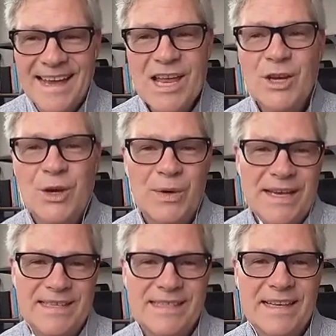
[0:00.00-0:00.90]

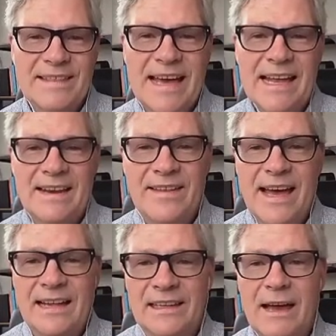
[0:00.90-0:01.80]
increase that
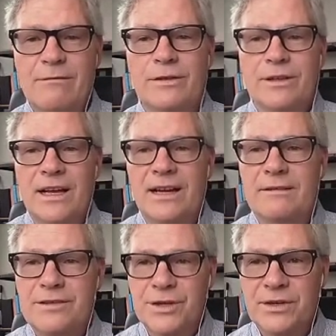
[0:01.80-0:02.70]
level
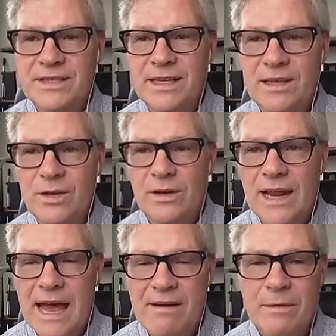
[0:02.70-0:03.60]
of certainty that you can
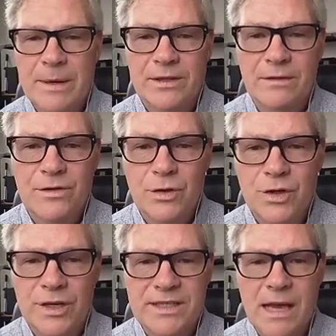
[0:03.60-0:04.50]
have about the
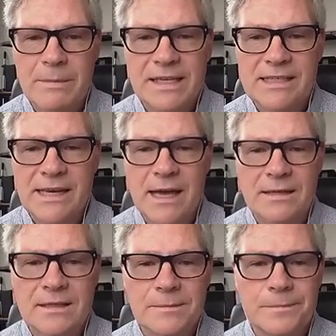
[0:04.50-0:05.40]
future to some extent.